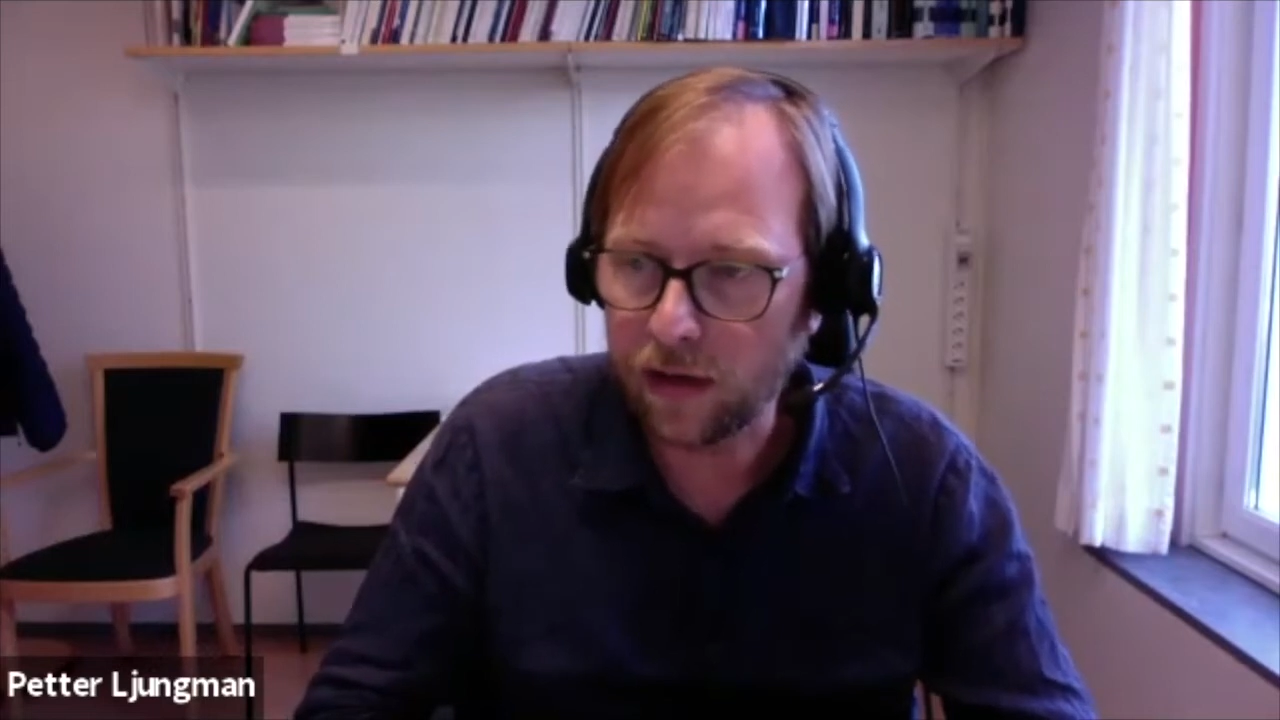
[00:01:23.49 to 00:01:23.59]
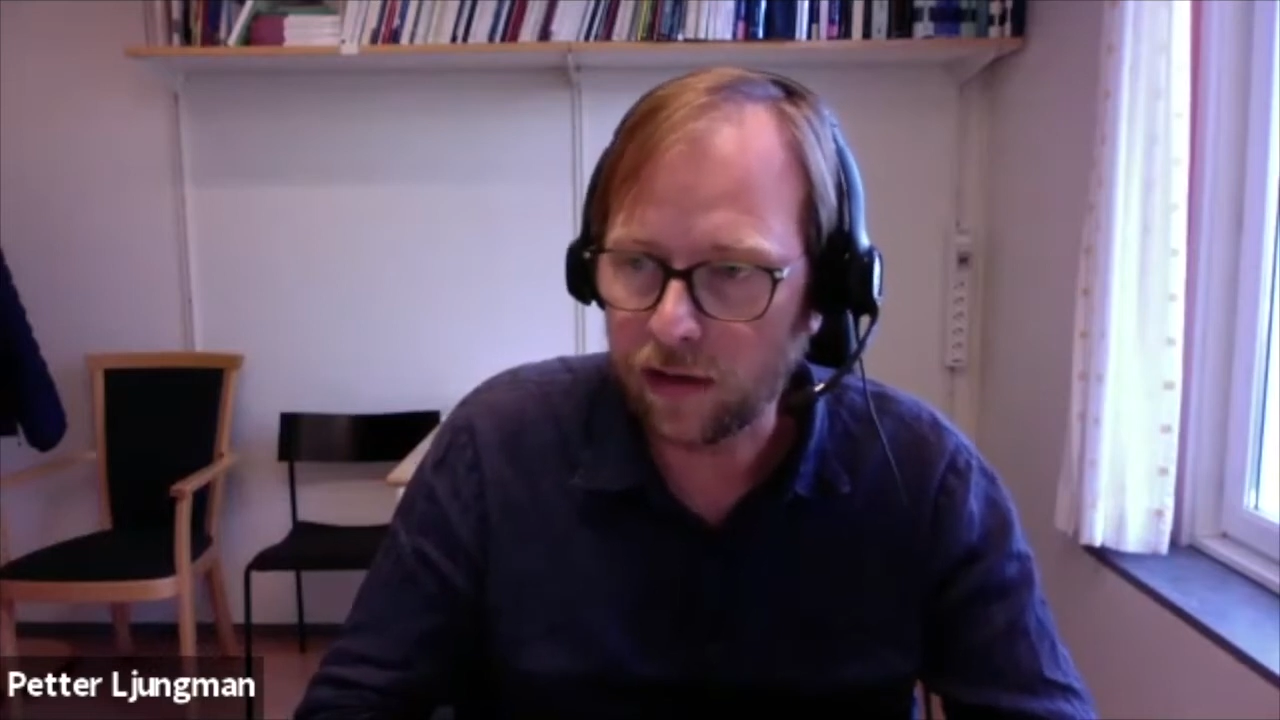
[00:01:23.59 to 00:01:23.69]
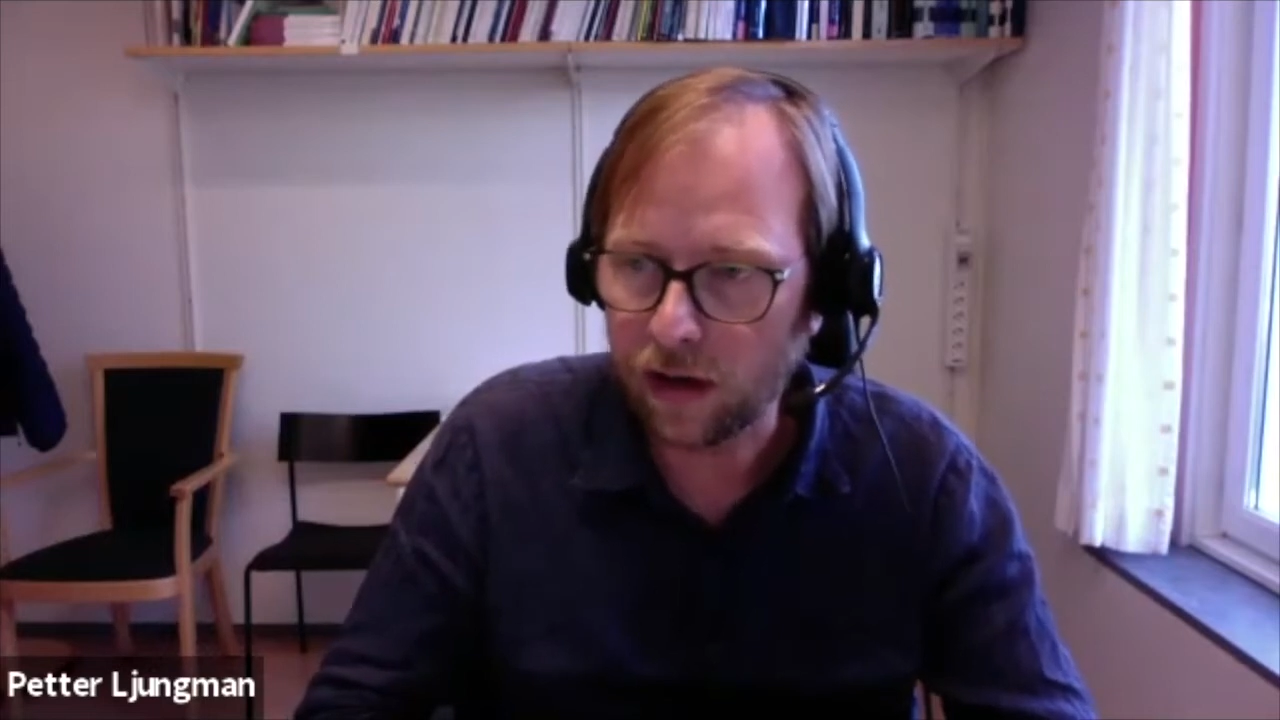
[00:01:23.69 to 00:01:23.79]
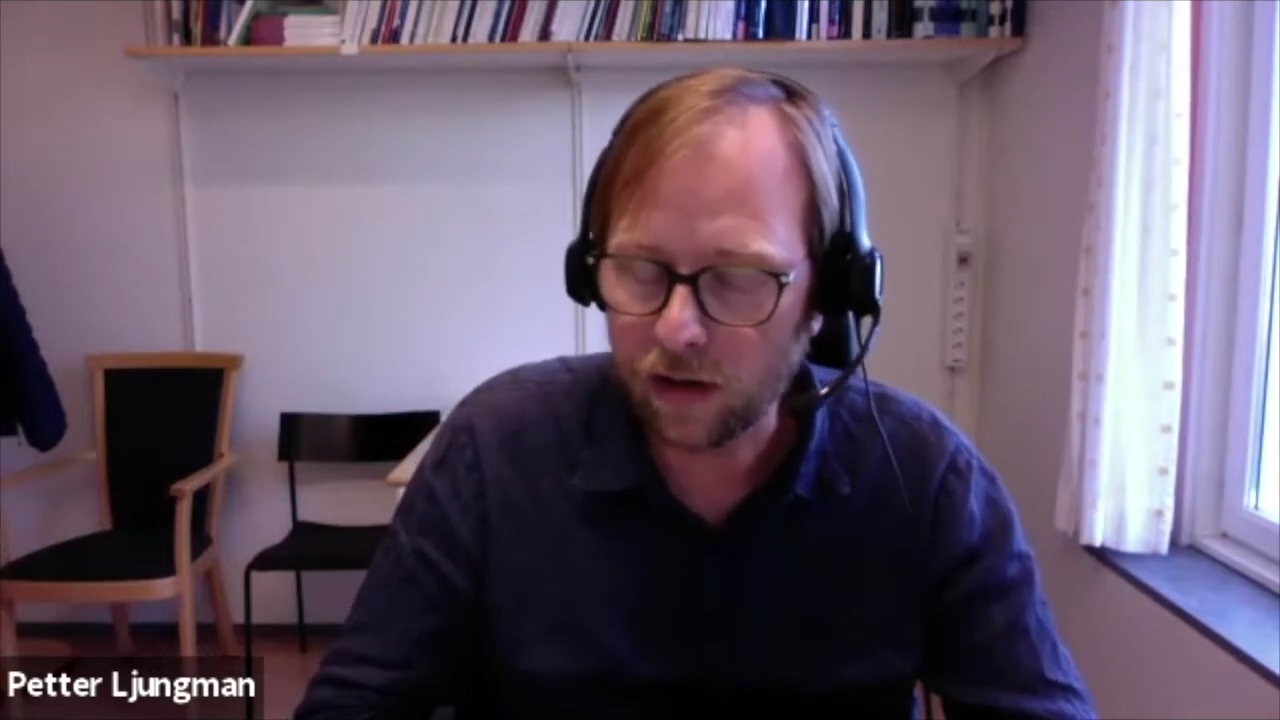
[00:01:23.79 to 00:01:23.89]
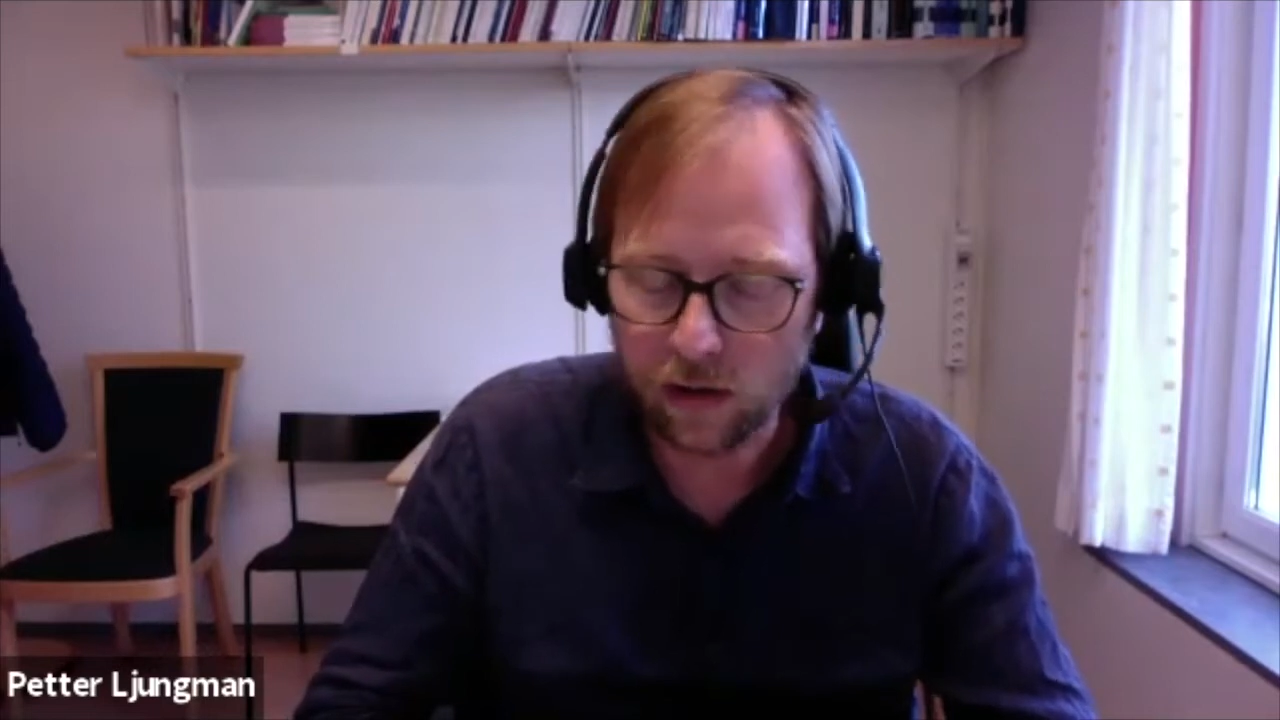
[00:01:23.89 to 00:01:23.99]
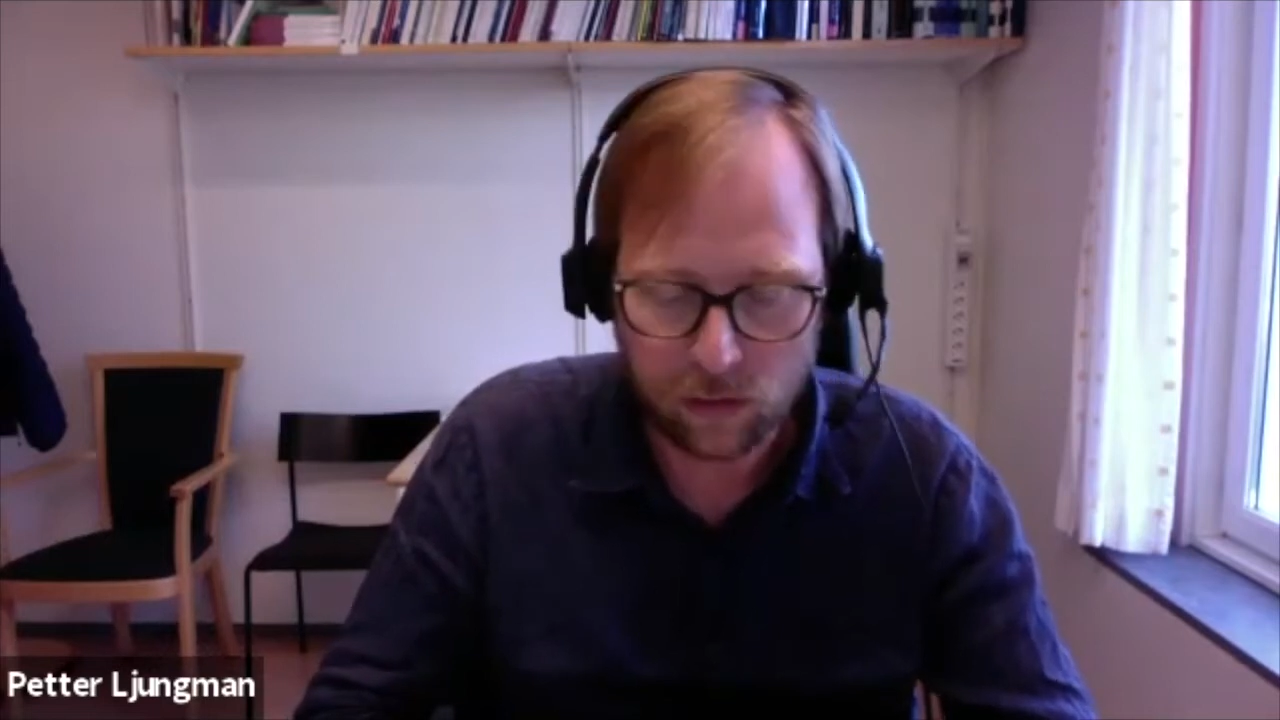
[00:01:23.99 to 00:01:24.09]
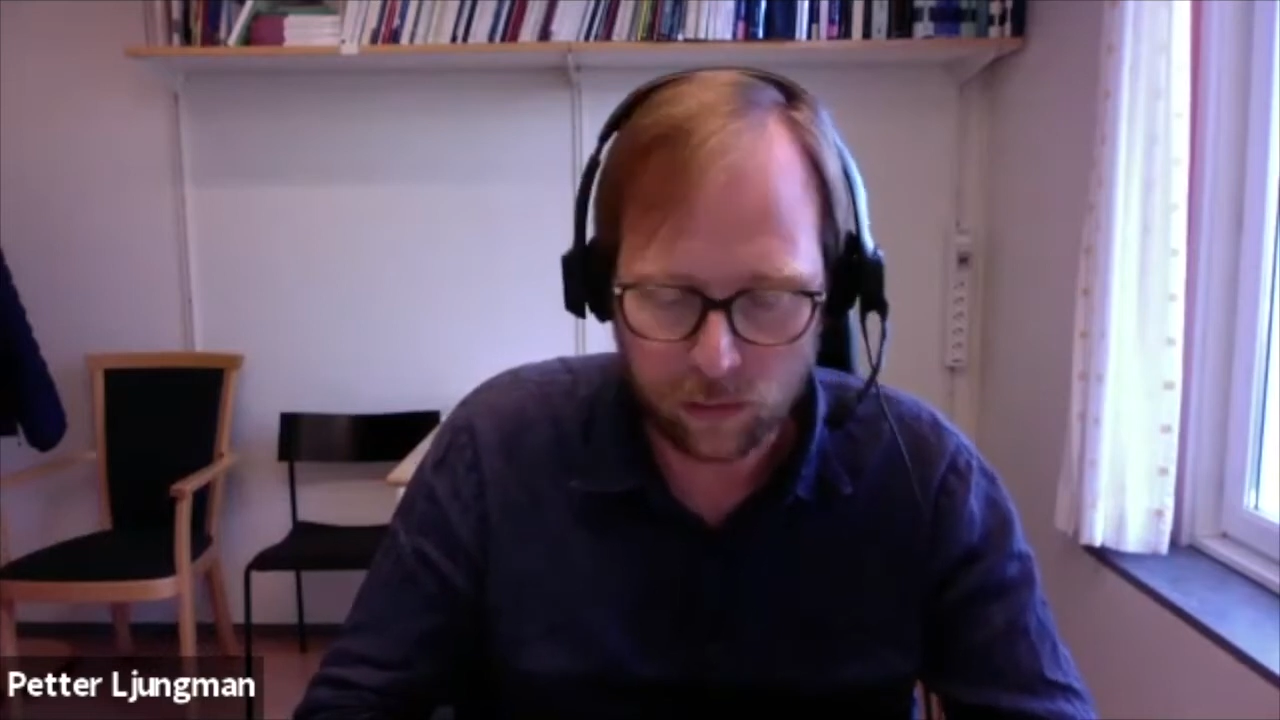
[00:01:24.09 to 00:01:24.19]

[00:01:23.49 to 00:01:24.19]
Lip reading: these are, you know,